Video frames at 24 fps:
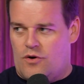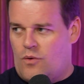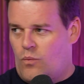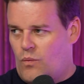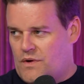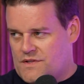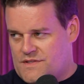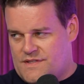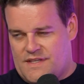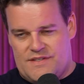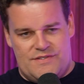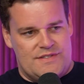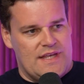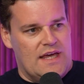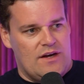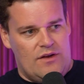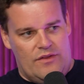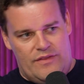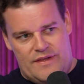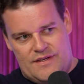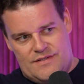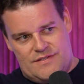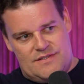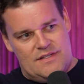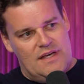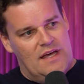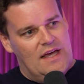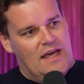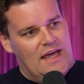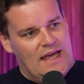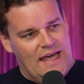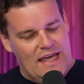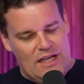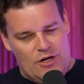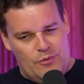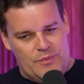And once they settle this,
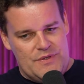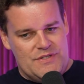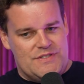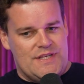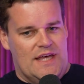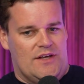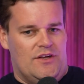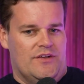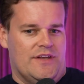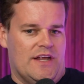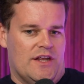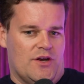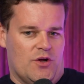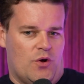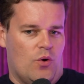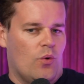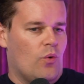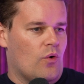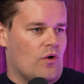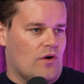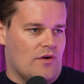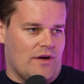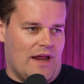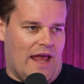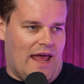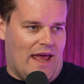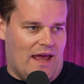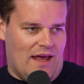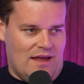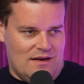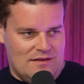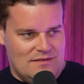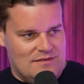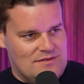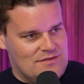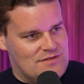it'll be settled out of court
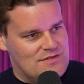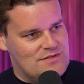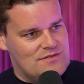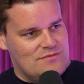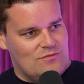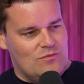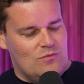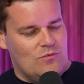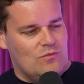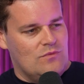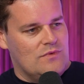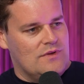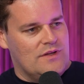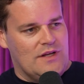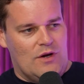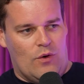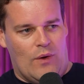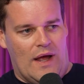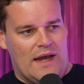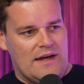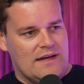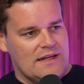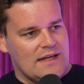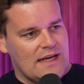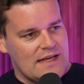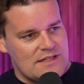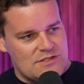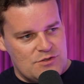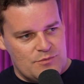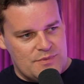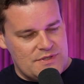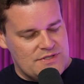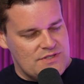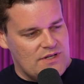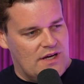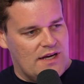and, NDAs
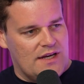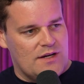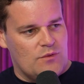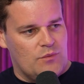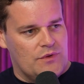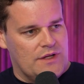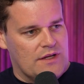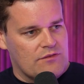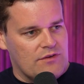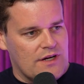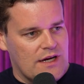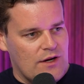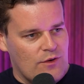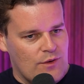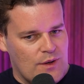will be signed and we'll never hear